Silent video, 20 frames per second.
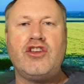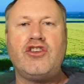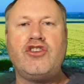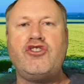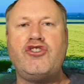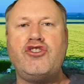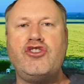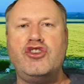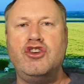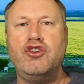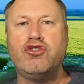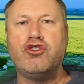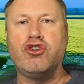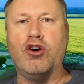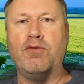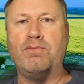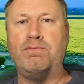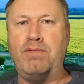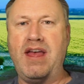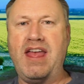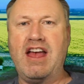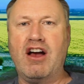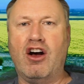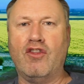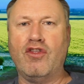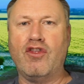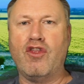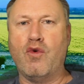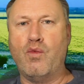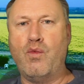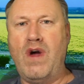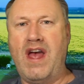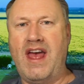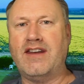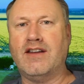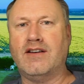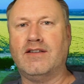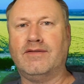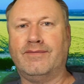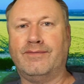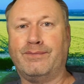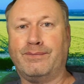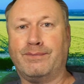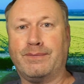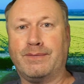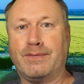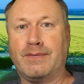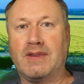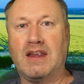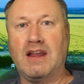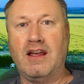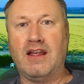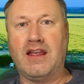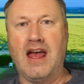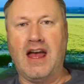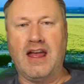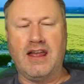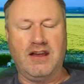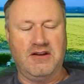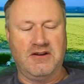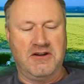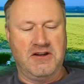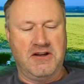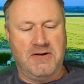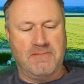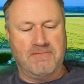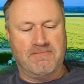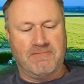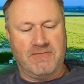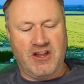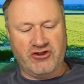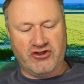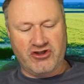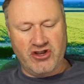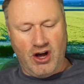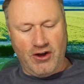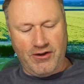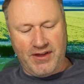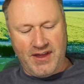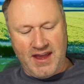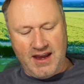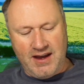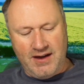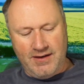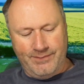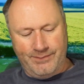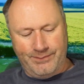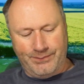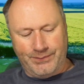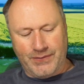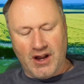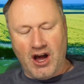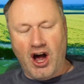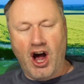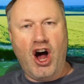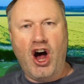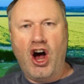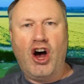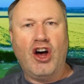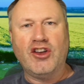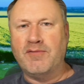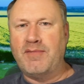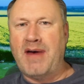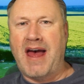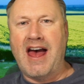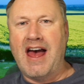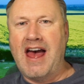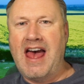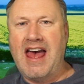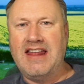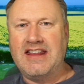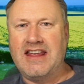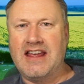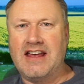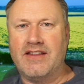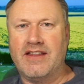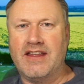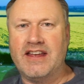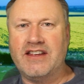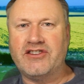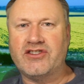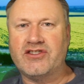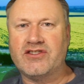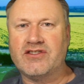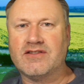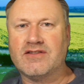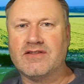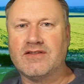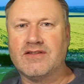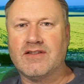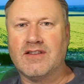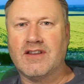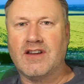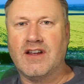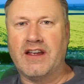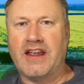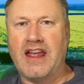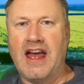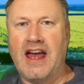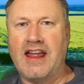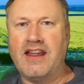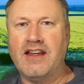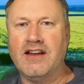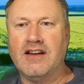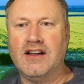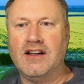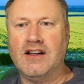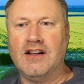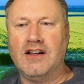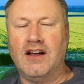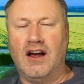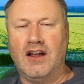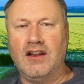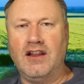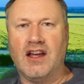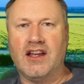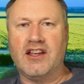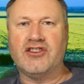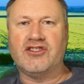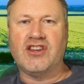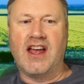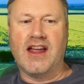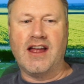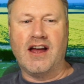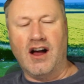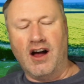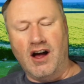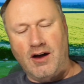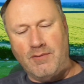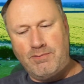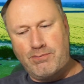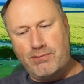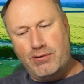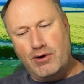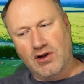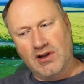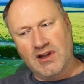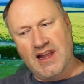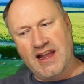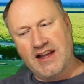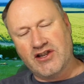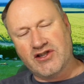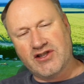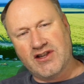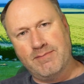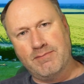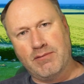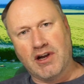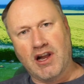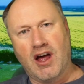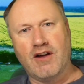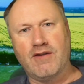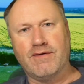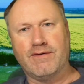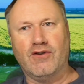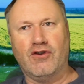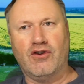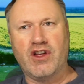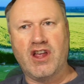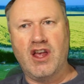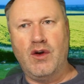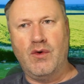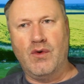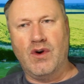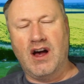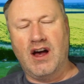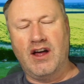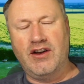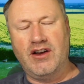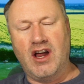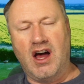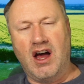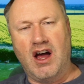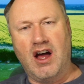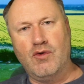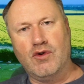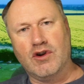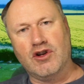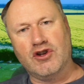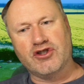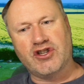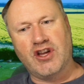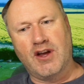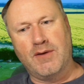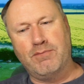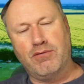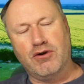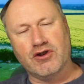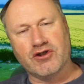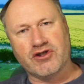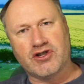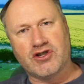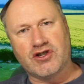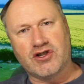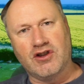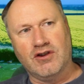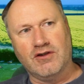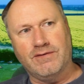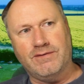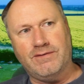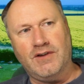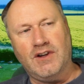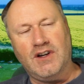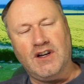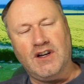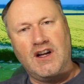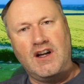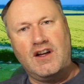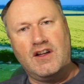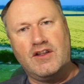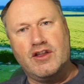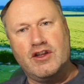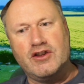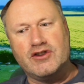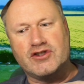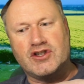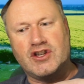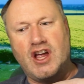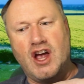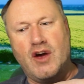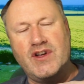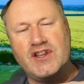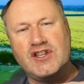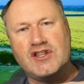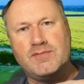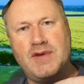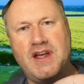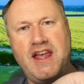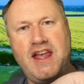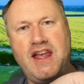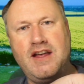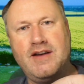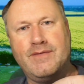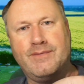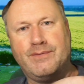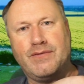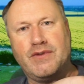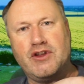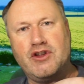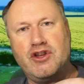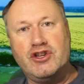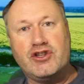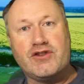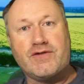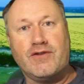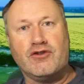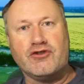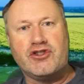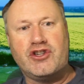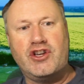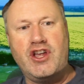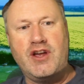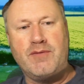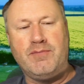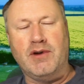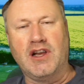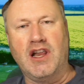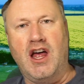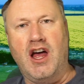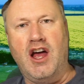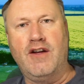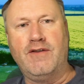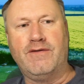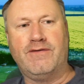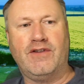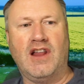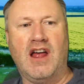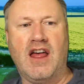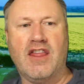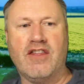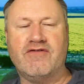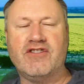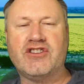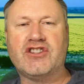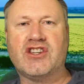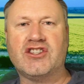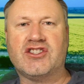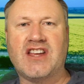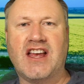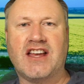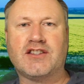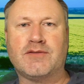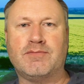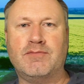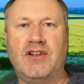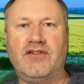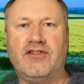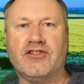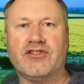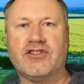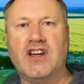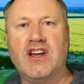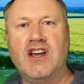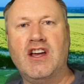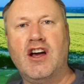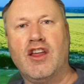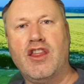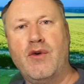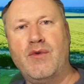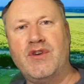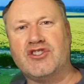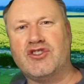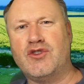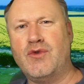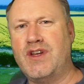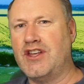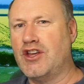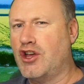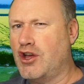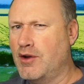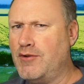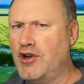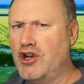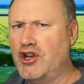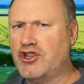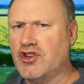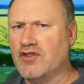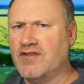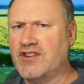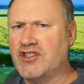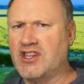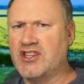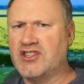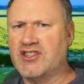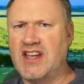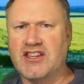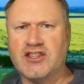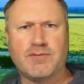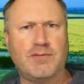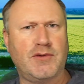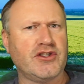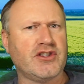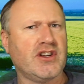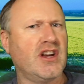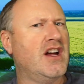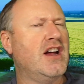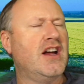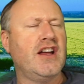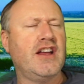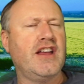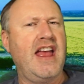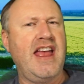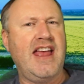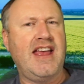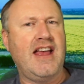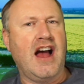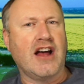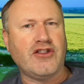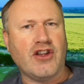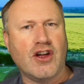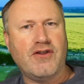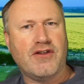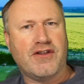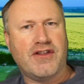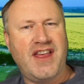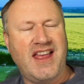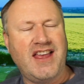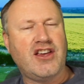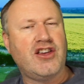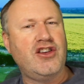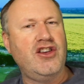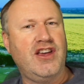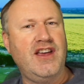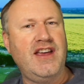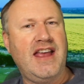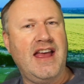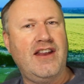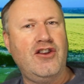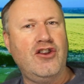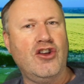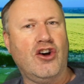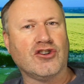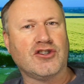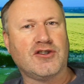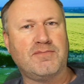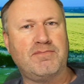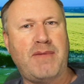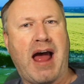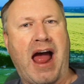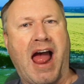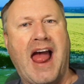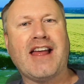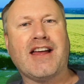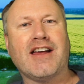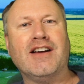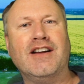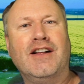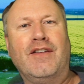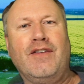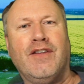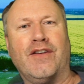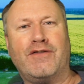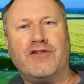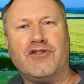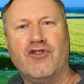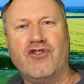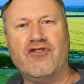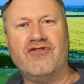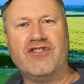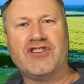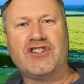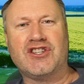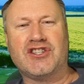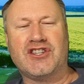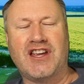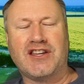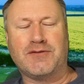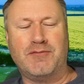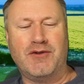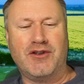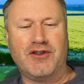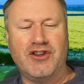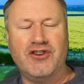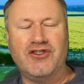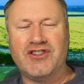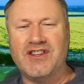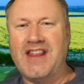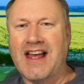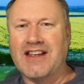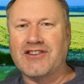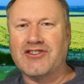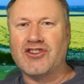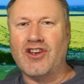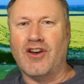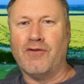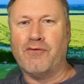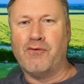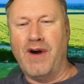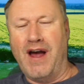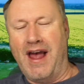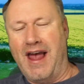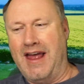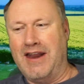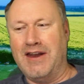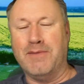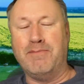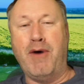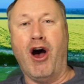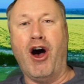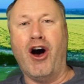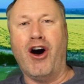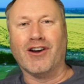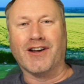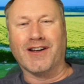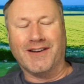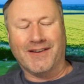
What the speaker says: You could be on the win, okay? There's nothing hard about any of this, okay? And like I say, I'll put links in below for you, and I will also put stuff that's going to be useful to you below for like the risk assessment. Although it's doing commercial risk assessment, I don't think you can get knocked back for doing a risk assessment using that software in a park,